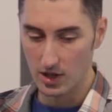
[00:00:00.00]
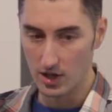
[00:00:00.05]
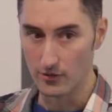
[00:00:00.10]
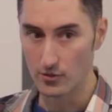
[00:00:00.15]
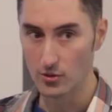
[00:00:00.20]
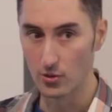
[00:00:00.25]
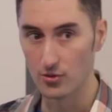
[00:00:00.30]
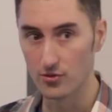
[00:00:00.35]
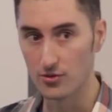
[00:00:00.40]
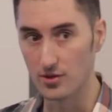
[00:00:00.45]

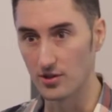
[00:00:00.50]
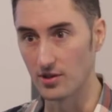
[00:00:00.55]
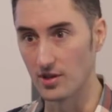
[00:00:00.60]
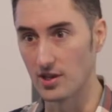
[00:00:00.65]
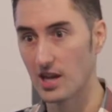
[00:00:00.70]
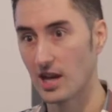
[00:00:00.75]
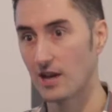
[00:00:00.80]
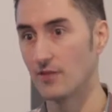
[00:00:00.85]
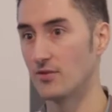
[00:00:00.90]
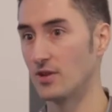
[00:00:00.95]
Of course, the
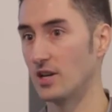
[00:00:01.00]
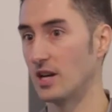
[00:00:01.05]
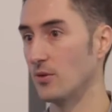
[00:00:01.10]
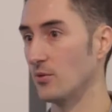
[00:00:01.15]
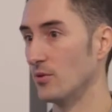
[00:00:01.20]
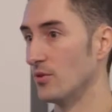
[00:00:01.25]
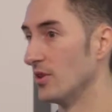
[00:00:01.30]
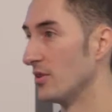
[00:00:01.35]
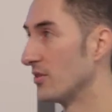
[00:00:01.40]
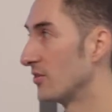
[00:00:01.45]

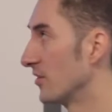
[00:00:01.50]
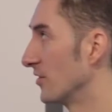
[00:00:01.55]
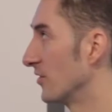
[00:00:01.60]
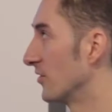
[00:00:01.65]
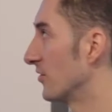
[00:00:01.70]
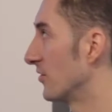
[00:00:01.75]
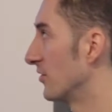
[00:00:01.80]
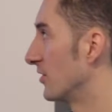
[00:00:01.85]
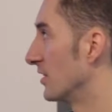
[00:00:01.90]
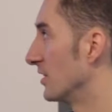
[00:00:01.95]
caveat with this
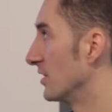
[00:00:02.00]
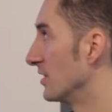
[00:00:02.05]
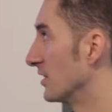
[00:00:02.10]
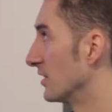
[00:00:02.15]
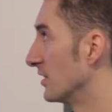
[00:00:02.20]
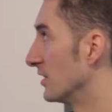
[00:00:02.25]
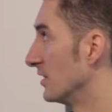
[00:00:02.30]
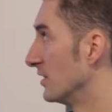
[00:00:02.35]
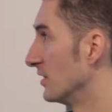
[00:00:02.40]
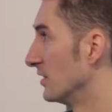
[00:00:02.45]
is
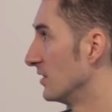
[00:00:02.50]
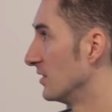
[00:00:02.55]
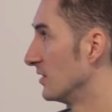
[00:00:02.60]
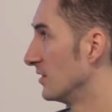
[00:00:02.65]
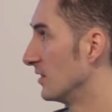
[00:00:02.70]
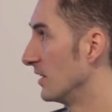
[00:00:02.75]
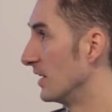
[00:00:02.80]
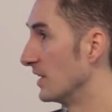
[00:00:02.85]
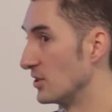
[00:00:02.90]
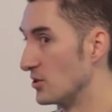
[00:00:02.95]

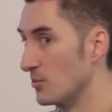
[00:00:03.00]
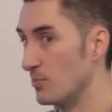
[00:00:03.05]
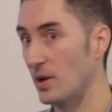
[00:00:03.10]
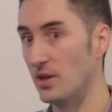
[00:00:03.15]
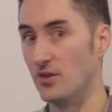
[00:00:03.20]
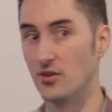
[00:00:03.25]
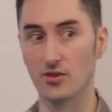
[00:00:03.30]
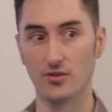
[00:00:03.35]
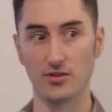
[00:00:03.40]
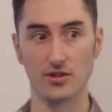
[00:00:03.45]
it
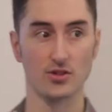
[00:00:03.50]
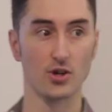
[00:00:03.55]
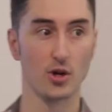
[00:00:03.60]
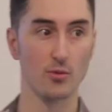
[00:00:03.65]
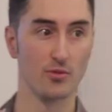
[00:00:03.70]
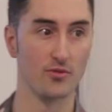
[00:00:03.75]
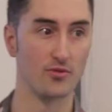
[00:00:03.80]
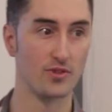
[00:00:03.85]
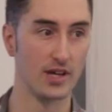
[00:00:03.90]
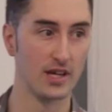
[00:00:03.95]
depends on the
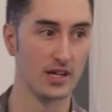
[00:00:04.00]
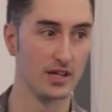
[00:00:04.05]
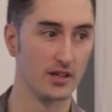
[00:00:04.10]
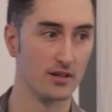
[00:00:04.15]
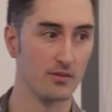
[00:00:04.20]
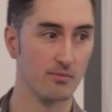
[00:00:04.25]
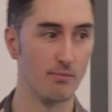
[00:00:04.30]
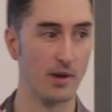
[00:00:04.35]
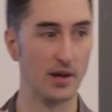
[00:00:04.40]
type of data.